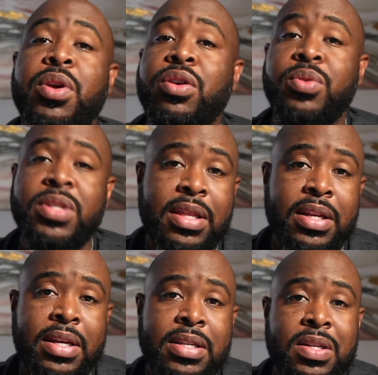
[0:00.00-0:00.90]
your
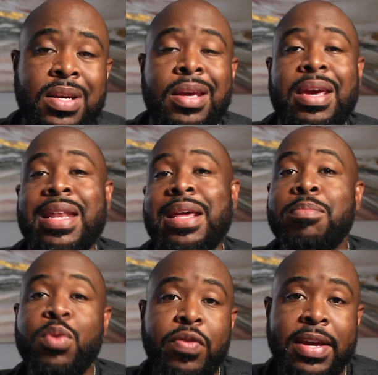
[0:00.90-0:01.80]
utilities, any
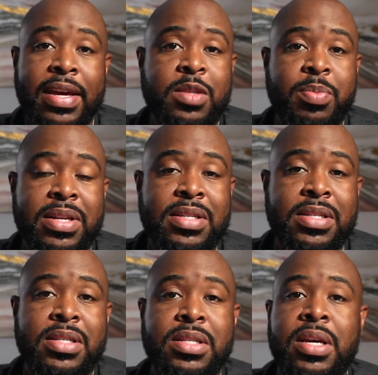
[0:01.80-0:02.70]
moving
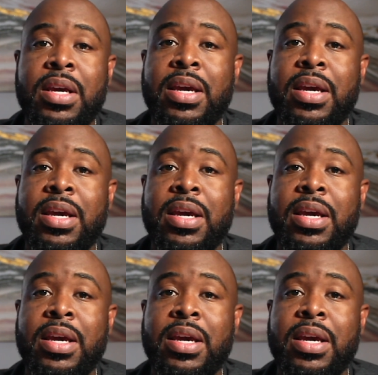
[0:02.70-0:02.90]
expenses,